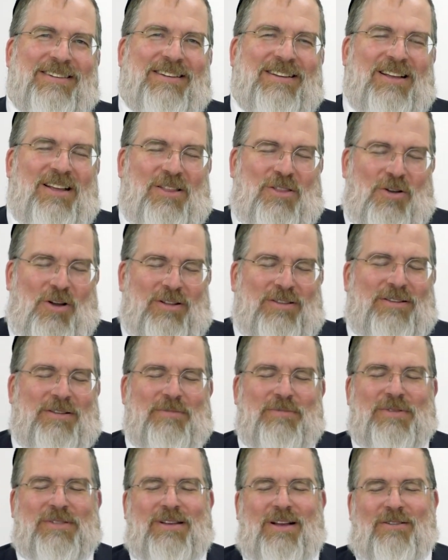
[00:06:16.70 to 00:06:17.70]
He thought to
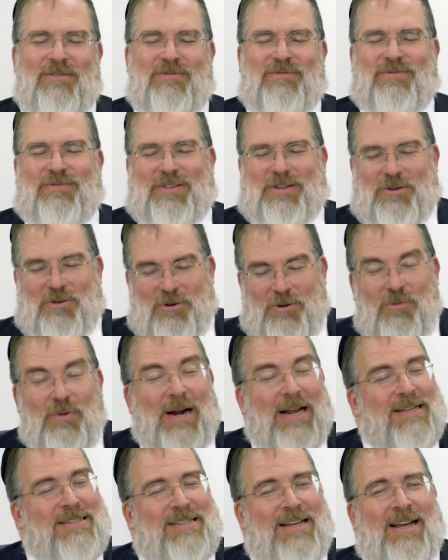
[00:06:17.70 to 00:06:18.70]
himself, he heard
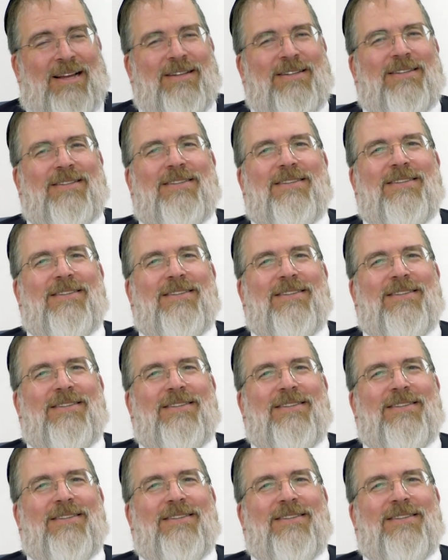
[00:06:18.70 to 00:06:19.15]
what I said.